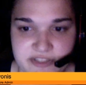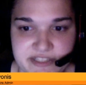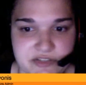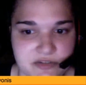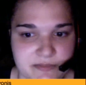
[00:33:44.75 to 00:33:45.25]

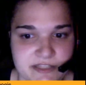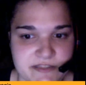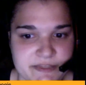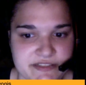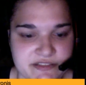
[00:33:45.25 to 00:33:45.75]
told me it's
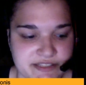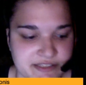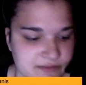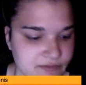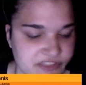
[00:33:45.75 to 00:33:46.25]
been
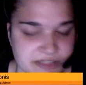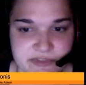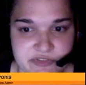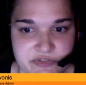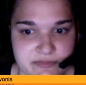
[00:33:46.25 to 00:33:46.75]
delayed.
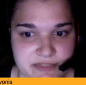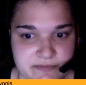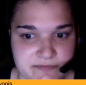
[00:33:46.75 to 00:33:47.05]
Someone told me.